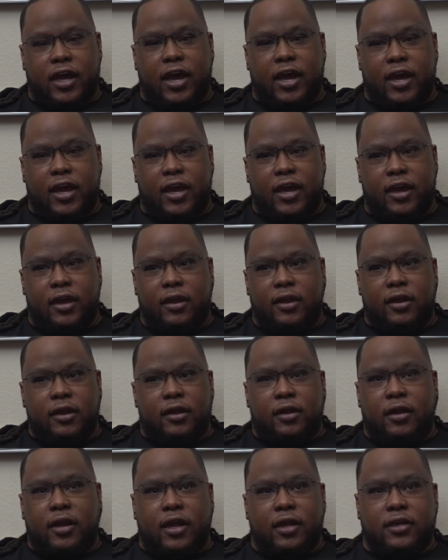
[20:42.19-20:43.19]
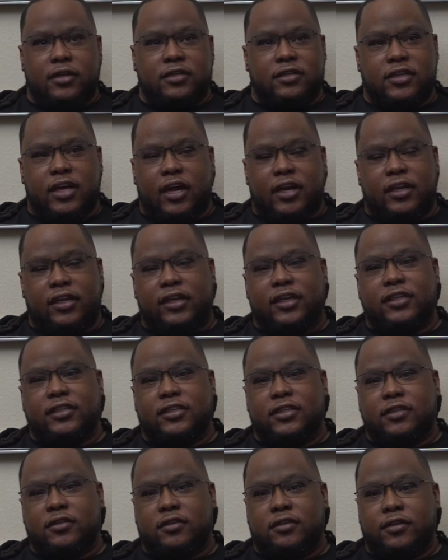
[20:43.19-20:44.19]
I had, like it's not
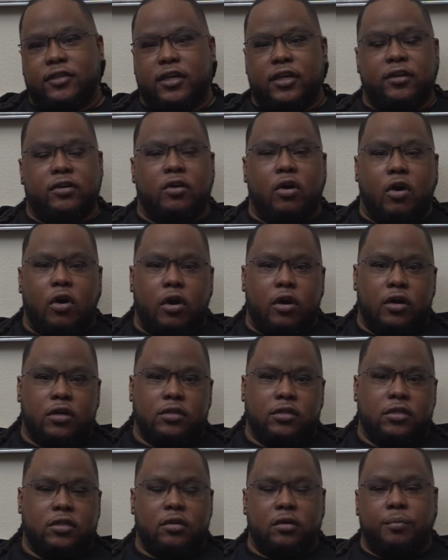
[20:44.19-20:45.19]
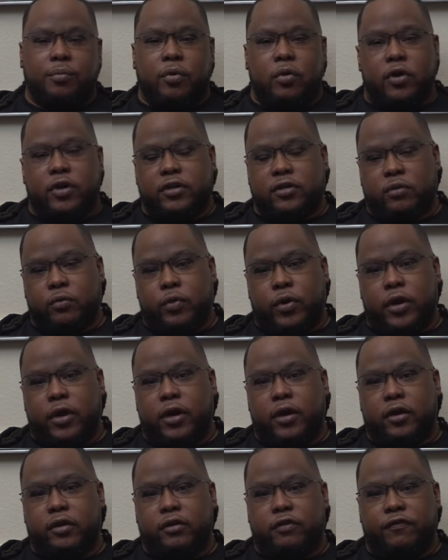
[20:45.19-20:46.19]
easy to get cars to the point to
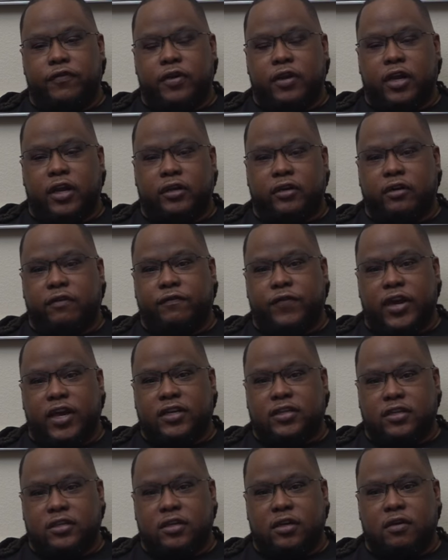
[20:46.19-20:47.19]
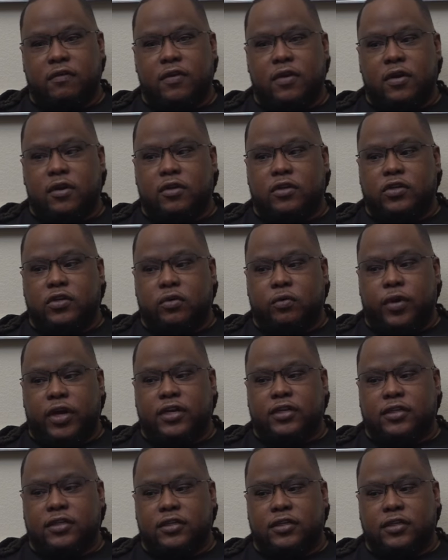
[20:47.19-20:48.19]
where you feel like they're fast enough to
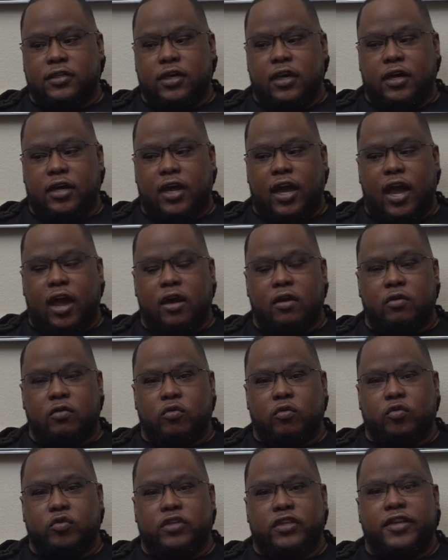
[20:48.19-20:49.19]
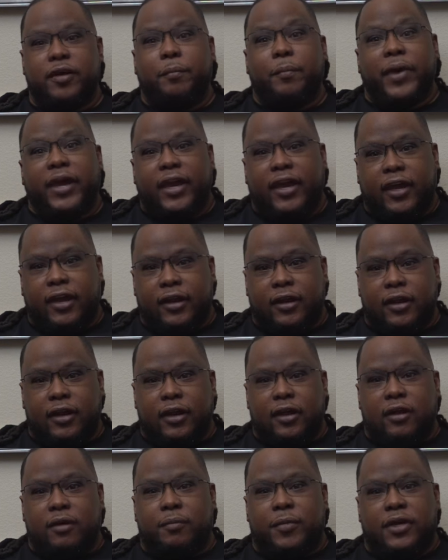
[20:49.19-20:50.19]
race a guy who's the man.
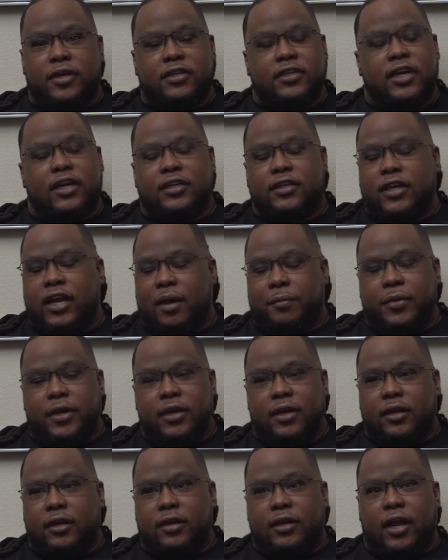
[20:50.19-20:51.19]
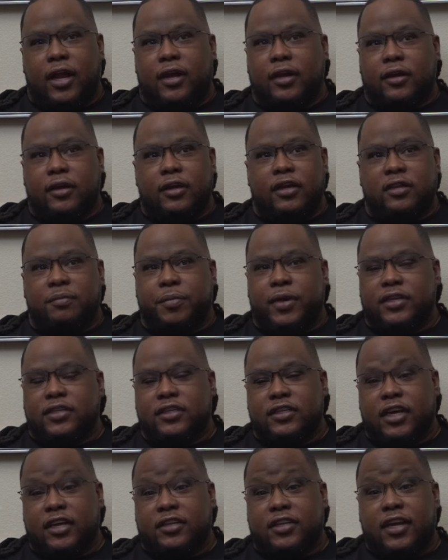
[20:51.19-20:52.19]
Because sure. I, I mean, like
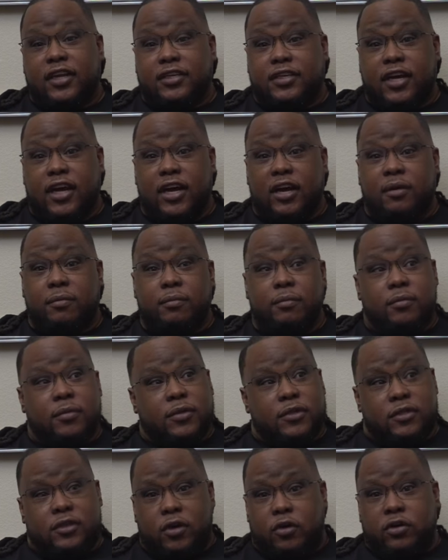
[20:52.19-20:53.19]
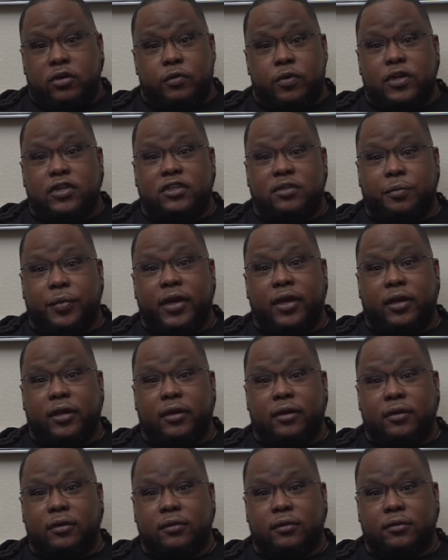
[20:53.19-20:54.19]
especially at that time, Tony was the man.
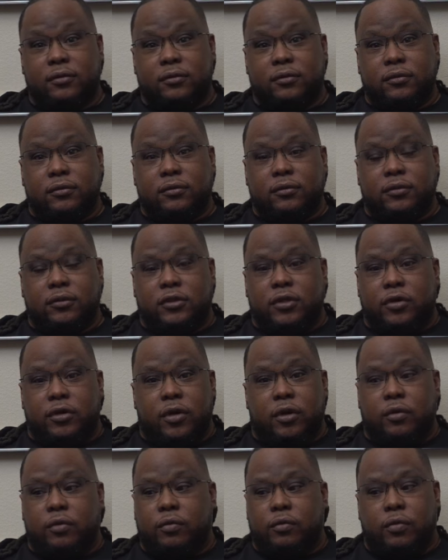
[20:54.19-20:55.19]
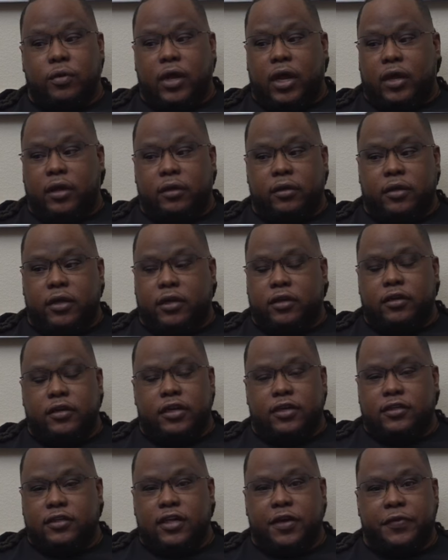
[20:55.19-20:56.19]
For sure. You know, sure. like that,
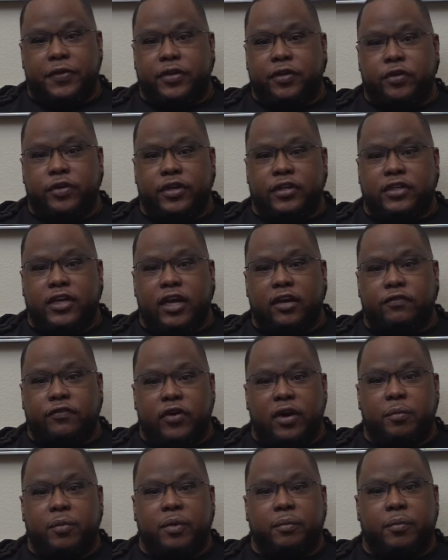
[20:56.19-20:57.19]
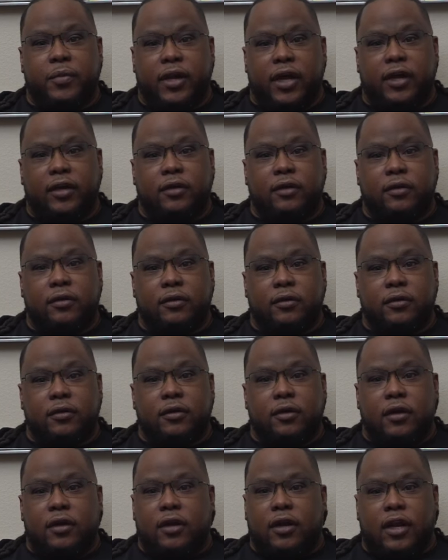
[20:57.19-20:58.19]
there's nothing you can take from him. Like he been
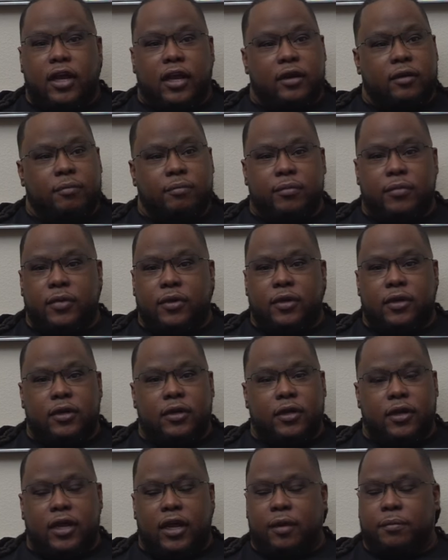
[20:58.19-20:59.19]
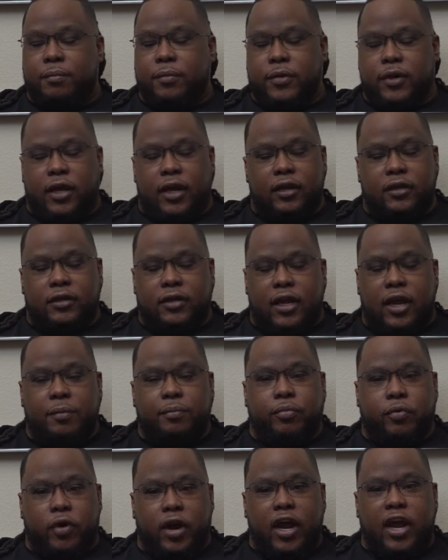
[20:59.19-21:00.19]
around for like, forever, that, bro. Like, like,
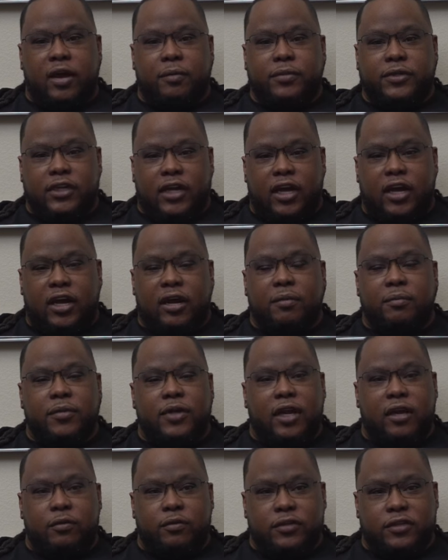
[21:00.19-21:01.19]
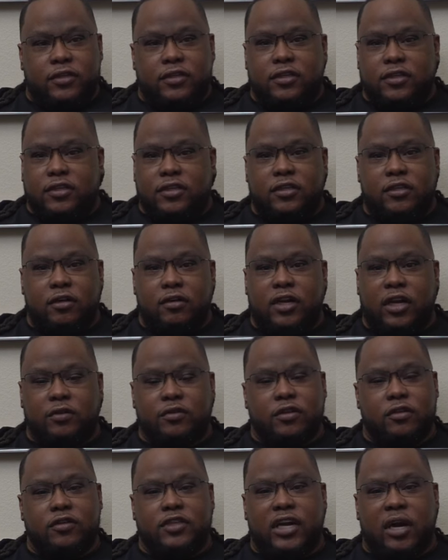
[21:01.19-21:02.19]
that prime time, they was you know they was
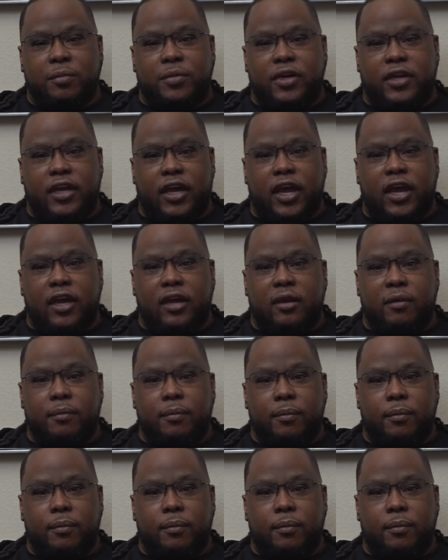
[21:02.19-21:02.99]
on real. top of the game.